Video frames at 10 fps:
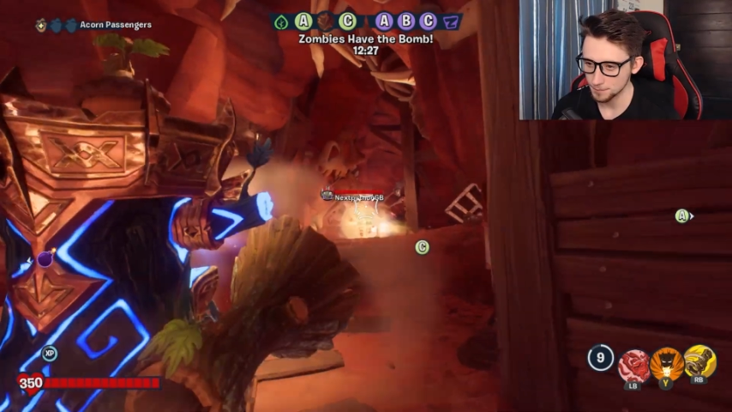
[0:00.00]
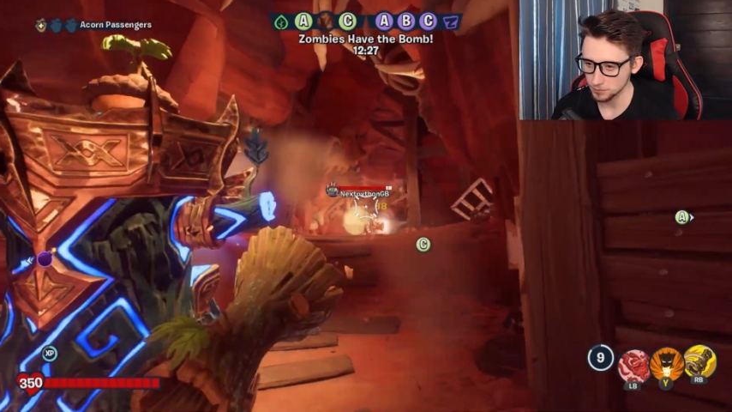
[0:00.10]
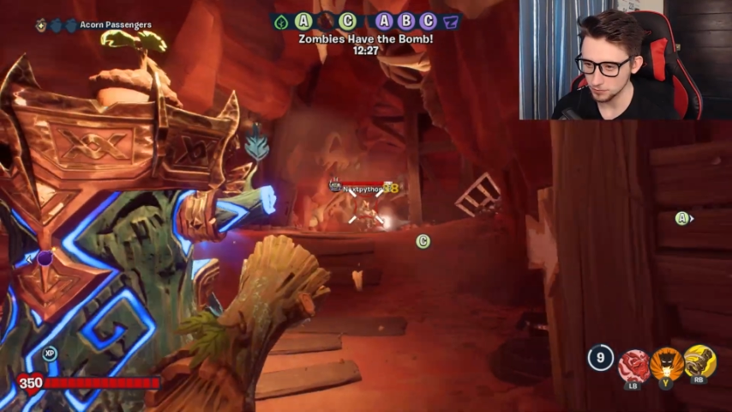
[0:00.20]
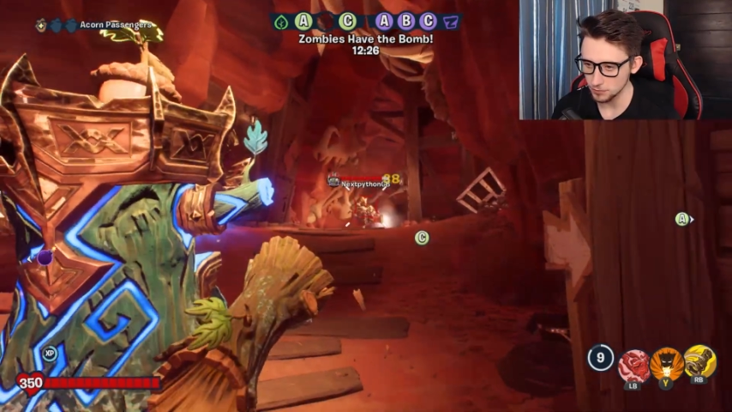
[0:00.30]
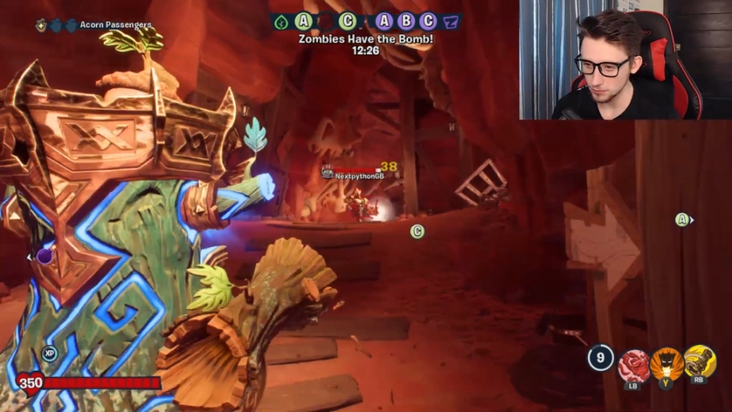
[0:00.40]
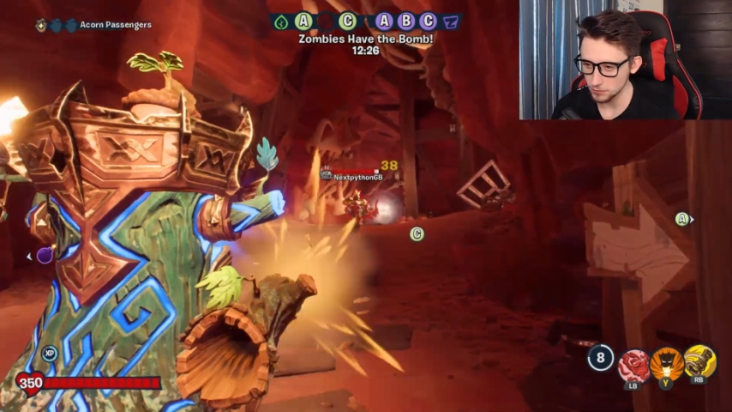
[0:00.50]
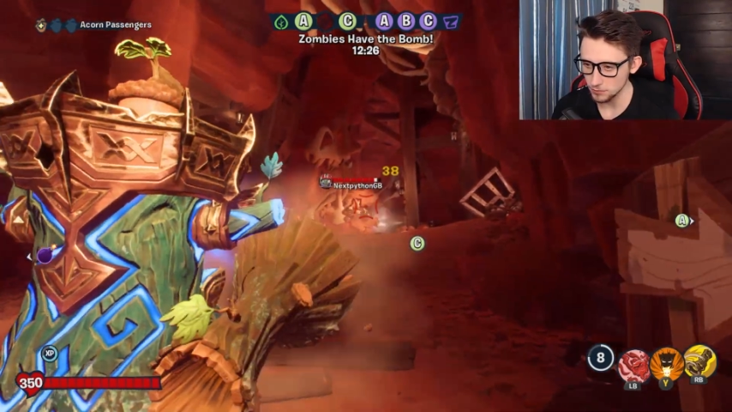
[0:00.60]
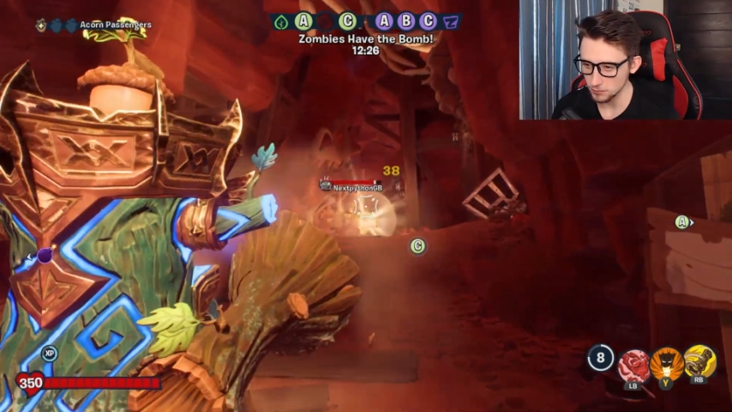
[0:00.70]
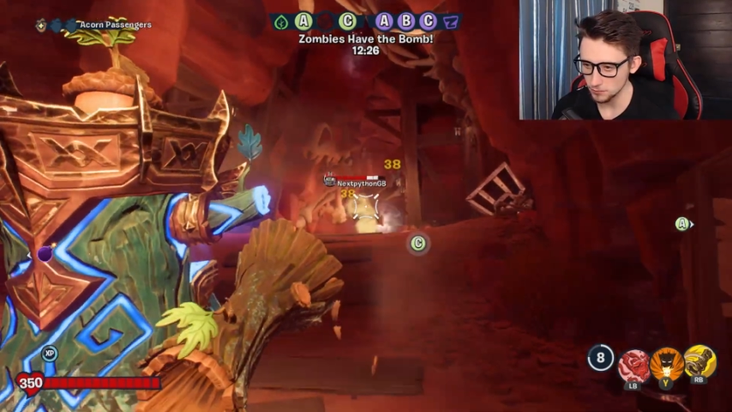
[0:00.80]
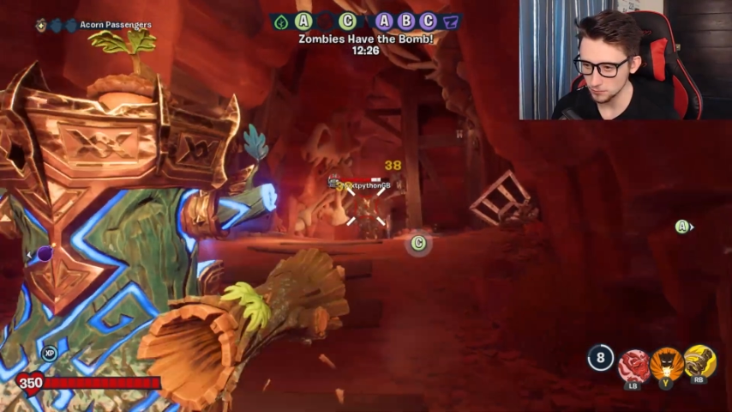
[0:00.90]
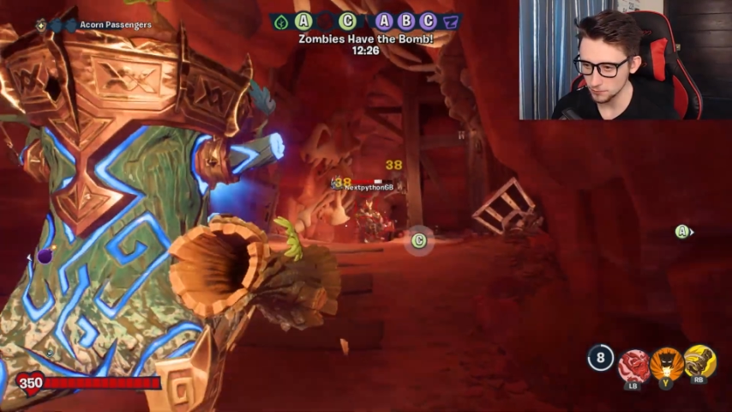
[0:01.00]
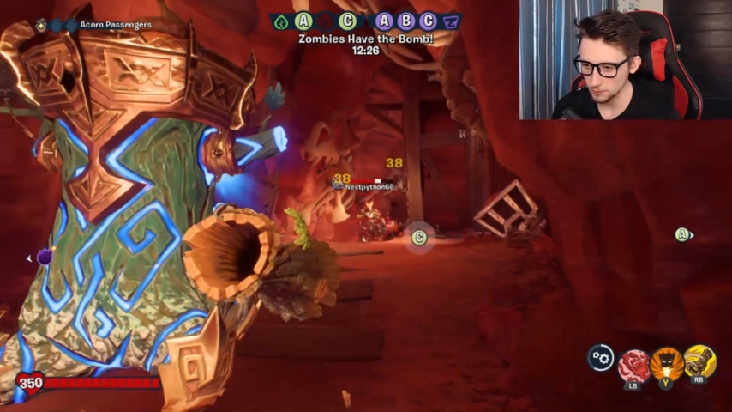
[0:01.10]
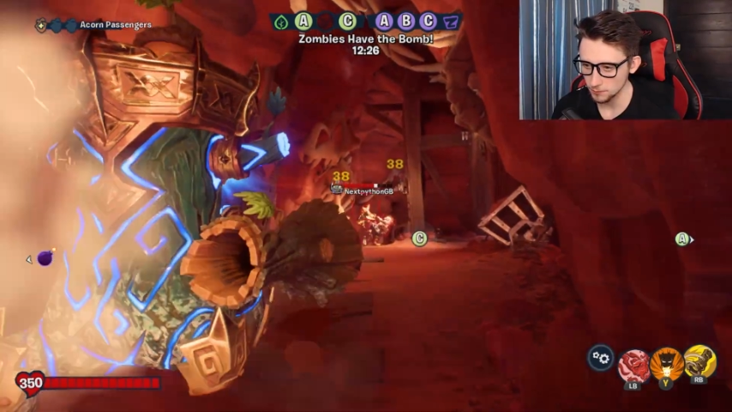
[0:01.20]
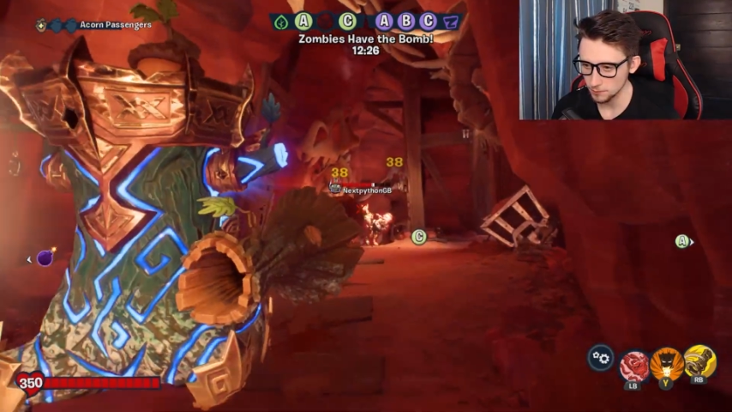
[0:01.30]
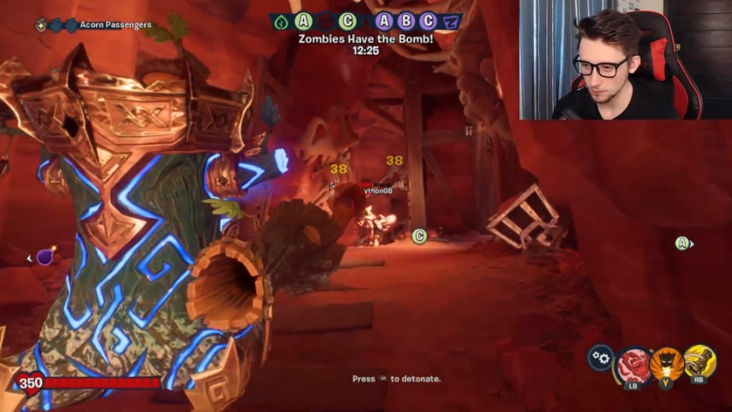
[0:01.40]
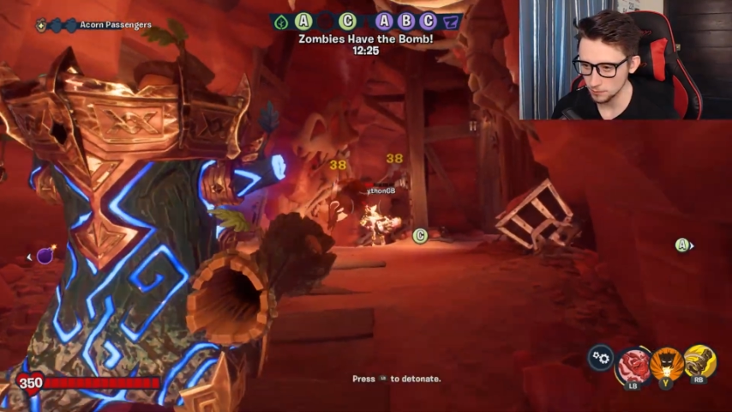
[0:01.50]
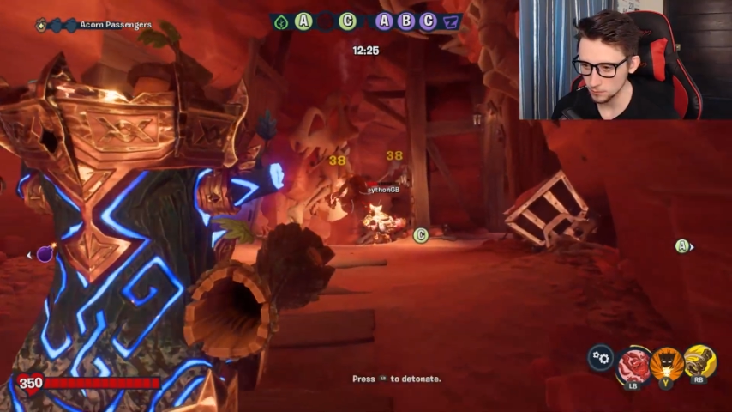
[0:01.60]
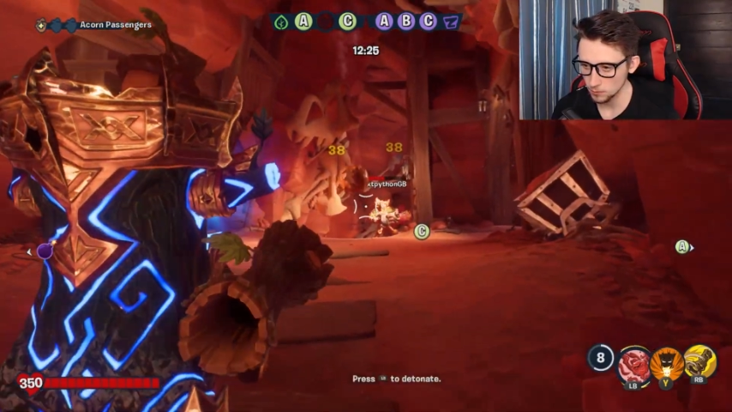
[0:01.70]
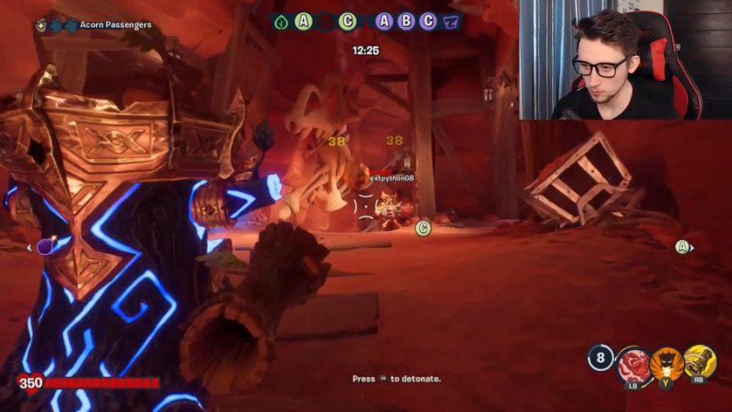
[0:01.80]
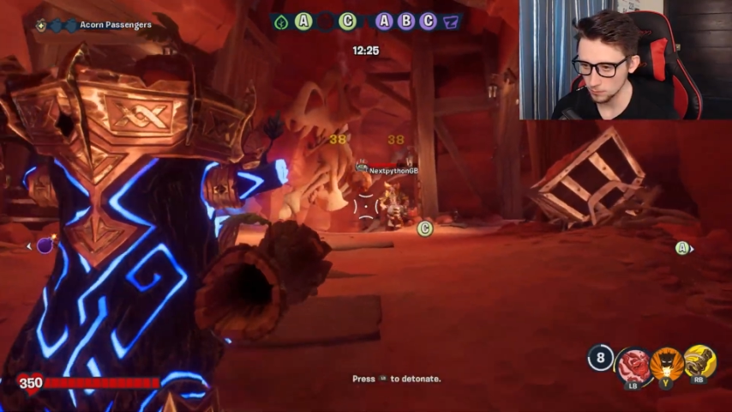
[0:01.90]

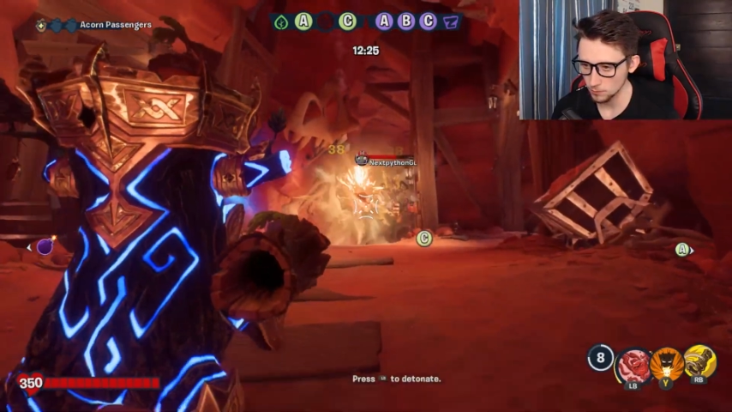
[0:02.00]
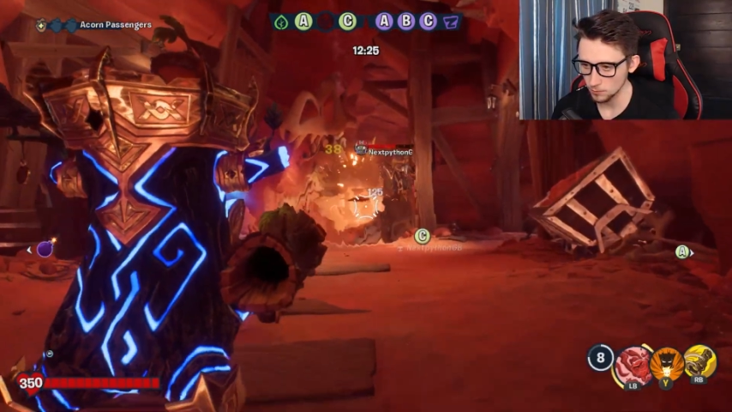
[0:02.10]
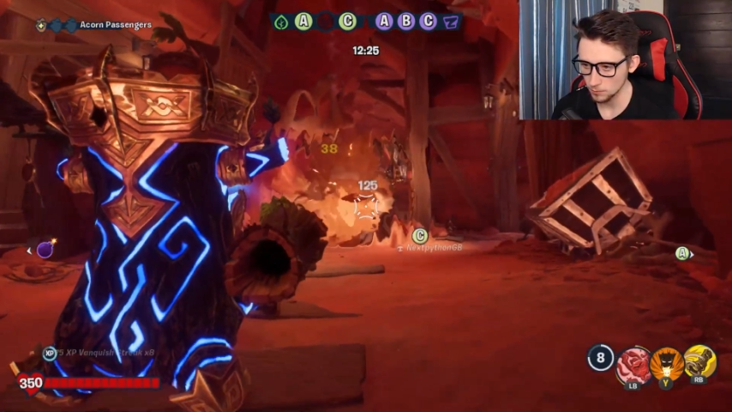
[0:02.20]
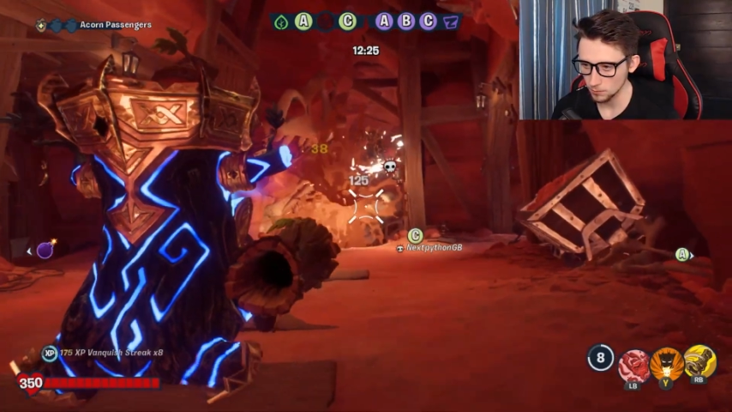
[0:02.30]
(no one is talking)